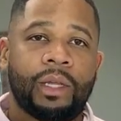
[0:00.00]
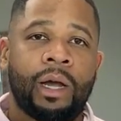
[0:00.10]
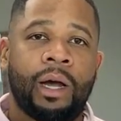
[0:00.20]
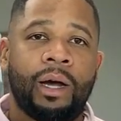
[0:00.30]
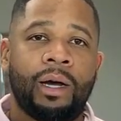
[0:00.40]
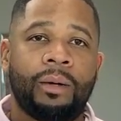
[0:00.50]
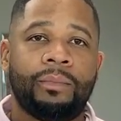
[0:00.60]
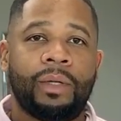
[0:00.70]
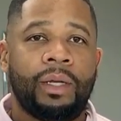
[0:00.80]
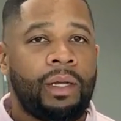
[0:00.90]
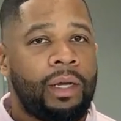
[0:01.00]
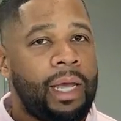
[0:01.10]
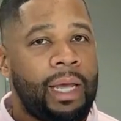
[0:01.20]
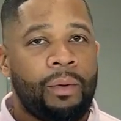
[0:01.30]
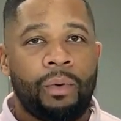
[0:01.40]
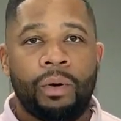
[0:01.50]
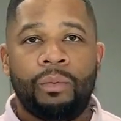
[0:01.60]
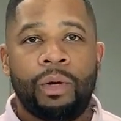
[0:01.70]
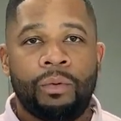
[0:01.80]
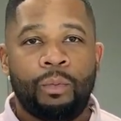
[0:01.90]
Um, and we'll,
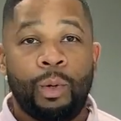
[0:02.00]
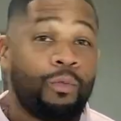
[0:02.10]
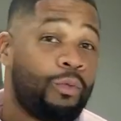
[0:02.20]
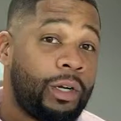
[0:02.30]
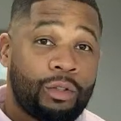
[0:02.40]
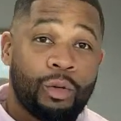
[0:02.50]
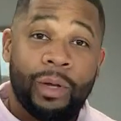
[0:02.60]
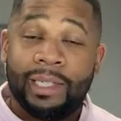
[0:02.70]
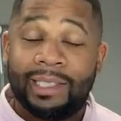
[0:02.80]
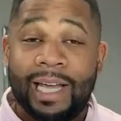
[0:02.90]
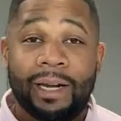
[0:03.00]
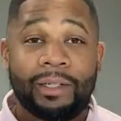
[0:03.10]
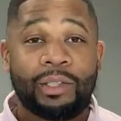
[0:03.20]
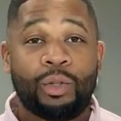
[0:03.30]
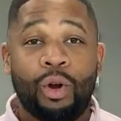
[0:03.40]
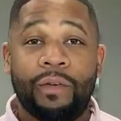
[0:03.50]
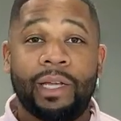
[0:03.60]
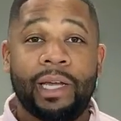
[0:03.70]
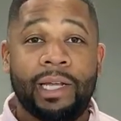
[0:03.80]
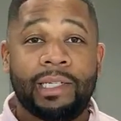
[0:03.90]
we'll, we'll run through his side of the story
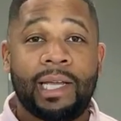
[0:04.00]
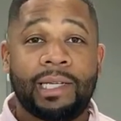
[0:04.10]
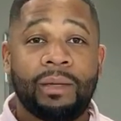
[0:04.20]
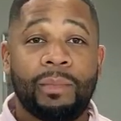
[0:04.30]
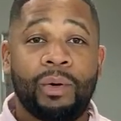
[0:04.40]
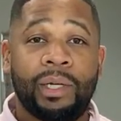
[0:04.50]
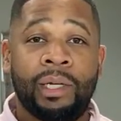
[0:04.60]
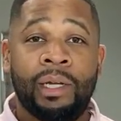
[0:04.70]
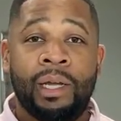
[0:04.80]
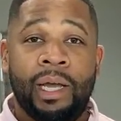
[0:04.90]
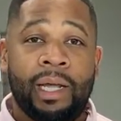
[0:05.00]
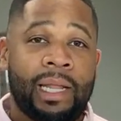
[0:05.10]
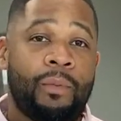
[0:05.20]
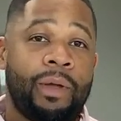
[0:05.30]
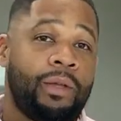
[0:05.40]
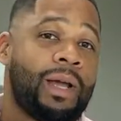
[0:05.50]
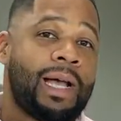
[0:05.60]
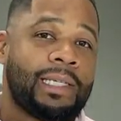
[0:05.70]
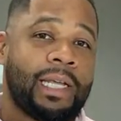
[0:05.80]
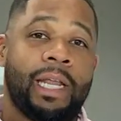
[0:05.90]
and get his testimony. And that way you
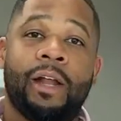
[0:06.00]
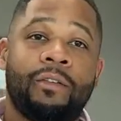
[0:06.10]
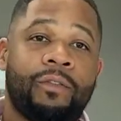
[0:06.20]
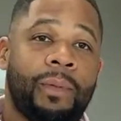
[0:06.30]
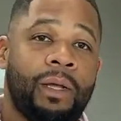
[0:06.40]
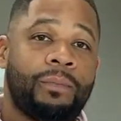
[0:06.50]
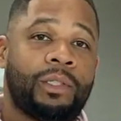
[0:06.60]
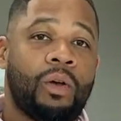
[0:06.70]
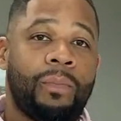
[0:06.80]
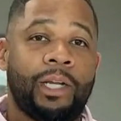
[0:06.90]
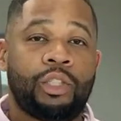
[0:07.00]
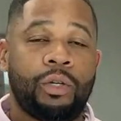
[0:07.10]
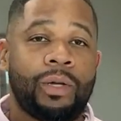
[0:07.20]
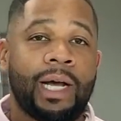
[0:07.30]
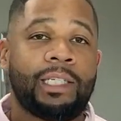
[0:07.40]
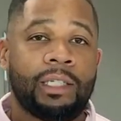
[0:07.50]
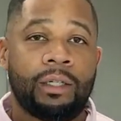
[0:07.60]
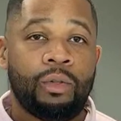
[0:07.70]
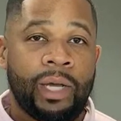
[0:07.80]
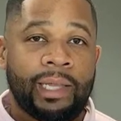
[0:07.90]
guys can hear it from him. So make sure you got
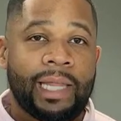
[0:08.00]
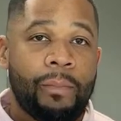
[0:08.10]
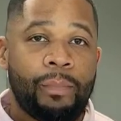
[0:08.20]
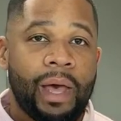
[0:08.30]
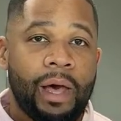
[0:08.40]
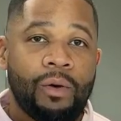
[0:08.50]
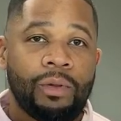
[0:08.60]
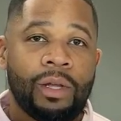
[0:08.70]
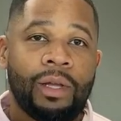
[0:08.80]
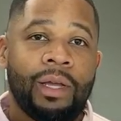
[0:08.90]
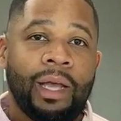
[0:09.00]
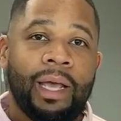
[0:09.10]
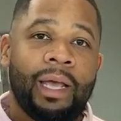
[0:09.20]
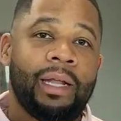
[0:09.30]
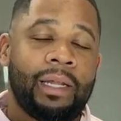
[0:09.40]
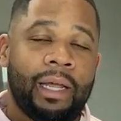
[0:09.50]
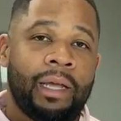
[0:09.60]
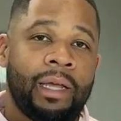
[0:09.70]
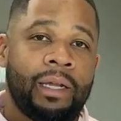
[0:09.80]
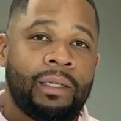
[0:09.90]
your, you hit that bell and,
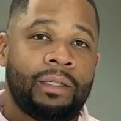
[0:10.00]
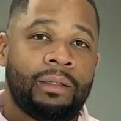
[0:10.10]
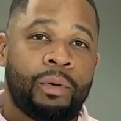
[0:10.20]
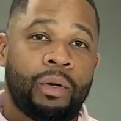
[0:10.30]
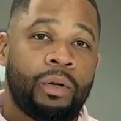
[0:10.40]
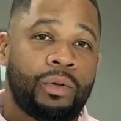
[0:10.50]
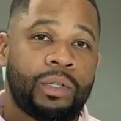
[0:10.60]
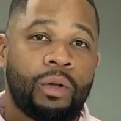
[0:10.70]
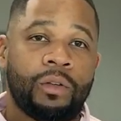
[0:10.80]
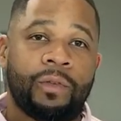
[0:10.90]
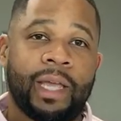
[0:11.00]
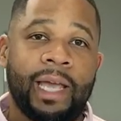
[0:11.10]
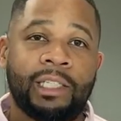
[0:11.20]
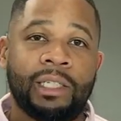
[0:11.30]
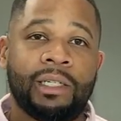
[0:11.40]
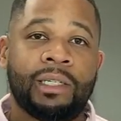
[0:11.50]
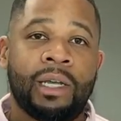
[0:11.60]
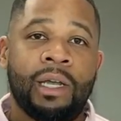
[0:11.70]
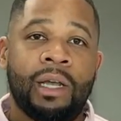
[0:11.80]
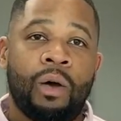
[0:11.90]
and put on those notifications
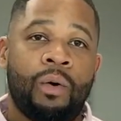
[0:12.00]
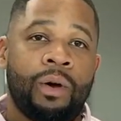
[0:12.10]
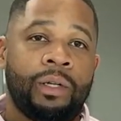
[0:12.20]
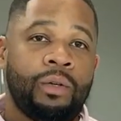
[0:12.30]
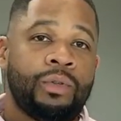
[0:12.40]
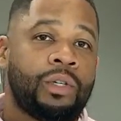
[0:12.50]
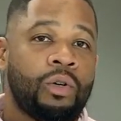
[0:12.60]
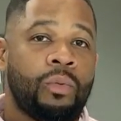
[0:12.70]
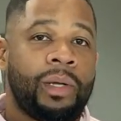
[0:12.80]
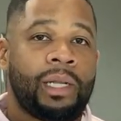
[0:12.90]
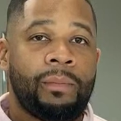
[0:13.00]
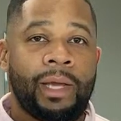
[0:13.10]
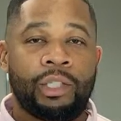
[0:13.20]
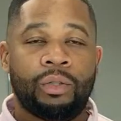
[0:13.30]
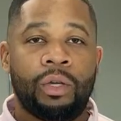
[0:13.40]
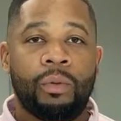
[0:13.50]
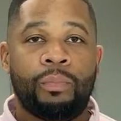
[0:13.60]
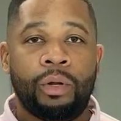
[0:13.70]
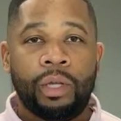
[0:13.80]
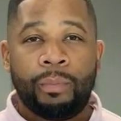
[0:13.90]
on YouTube, and then make sure you
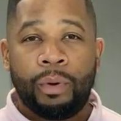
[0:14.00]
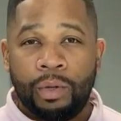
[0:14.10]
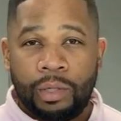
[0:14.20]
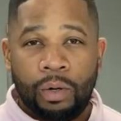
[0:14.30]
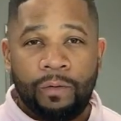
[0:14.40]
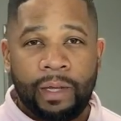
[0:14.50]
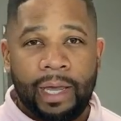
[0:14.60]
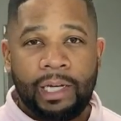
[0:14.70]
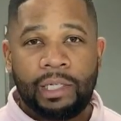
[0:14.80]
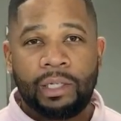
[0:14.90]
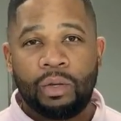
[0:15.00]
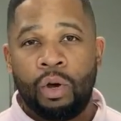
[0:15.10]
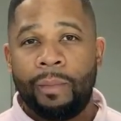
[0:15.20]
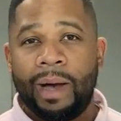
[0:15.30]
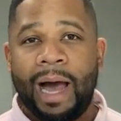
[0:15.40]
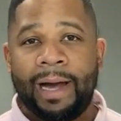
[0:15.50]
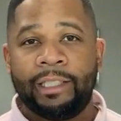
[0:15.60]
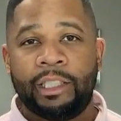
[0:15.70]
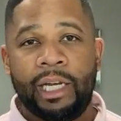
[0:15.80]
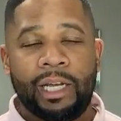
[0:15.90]
put on your post notifications on my
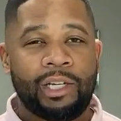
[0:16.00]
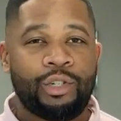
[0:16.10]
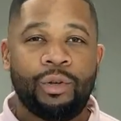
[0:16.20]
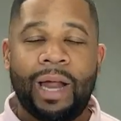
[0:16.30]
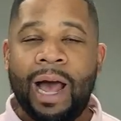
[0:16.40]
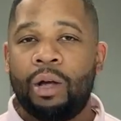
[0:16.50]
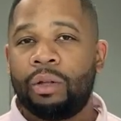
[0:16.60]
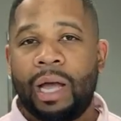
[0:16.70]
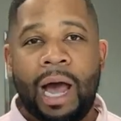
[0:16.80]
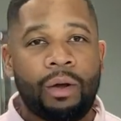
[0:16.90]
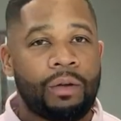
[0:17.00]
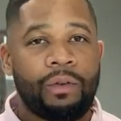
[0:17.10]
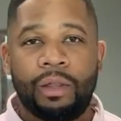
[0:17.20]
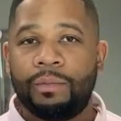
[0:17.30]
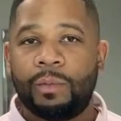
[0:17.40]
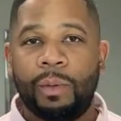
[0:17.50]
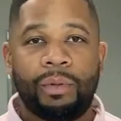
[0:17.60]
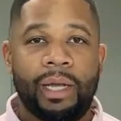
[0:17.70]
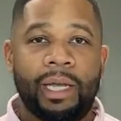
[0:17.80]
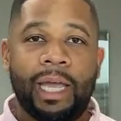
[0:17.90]
IG because you know the al- algorithm is
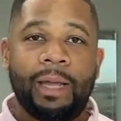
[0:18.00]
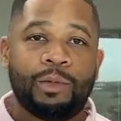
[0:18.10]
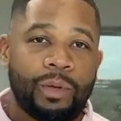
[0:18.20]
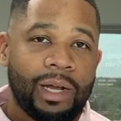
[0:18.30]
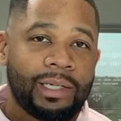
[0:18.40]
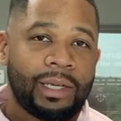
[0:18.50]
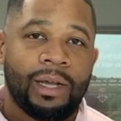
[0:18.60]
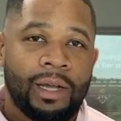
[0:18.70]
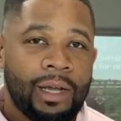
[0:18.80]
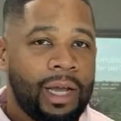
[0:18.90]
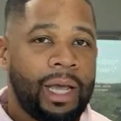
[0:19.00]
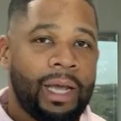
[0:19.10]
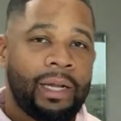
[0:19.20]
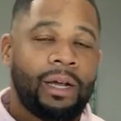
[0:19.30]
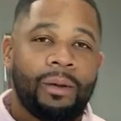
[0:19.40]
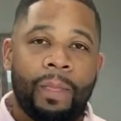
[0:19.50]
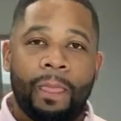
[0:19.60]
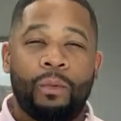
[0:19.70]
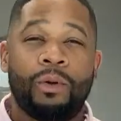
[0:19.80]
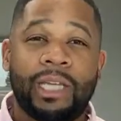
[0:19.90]
playing games with us, and um,
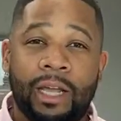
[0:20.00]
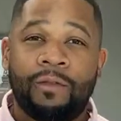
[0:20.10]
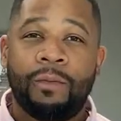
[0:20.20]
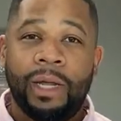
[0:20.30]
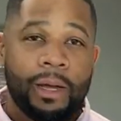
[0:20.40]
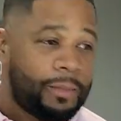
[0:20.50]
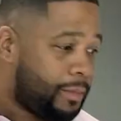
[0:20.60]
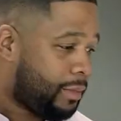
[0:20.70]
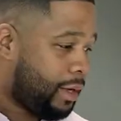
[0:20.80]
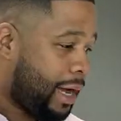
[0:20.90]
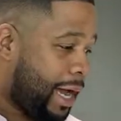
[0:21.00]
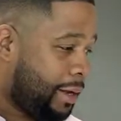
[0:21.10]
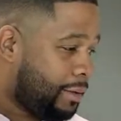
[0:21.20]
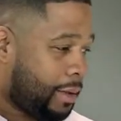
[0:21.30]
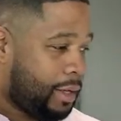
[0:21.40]
we'll take it from there. All right.